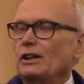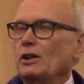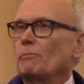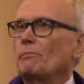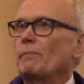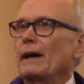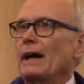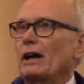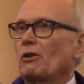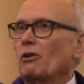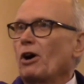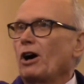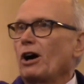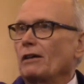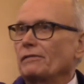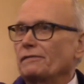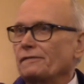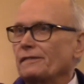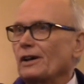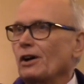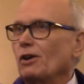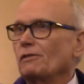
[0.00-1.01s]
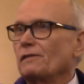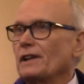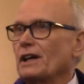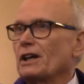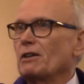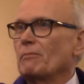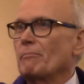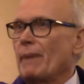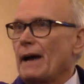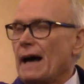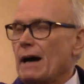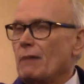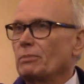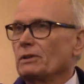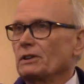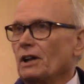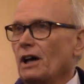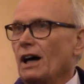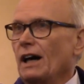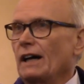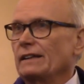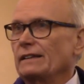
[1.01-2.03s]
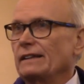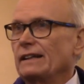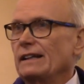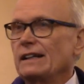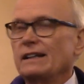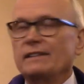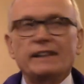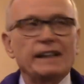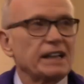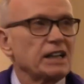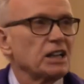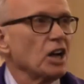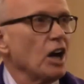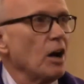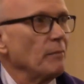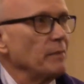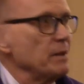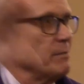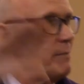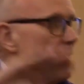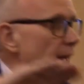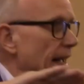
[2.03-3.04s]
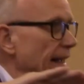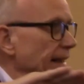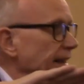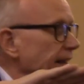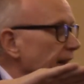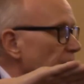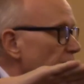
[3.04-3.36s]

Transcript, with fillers: You're better off over there in Babylon than coming back